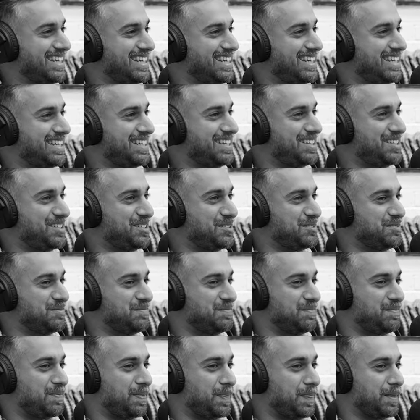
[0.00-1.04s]

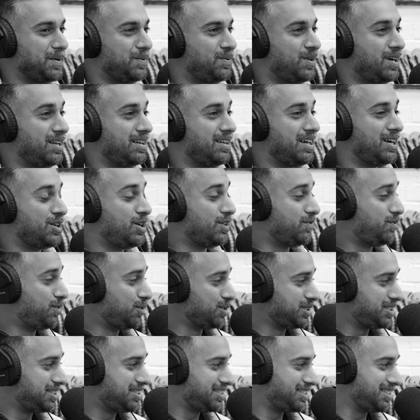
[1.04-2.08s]
Well, I've got four
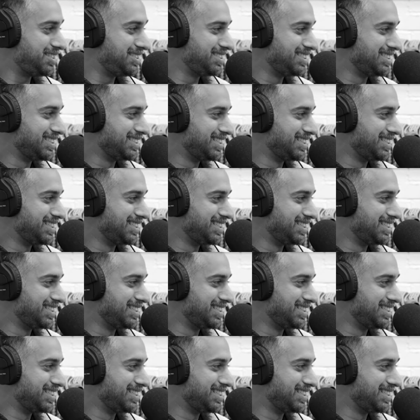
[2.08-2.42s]
sisters.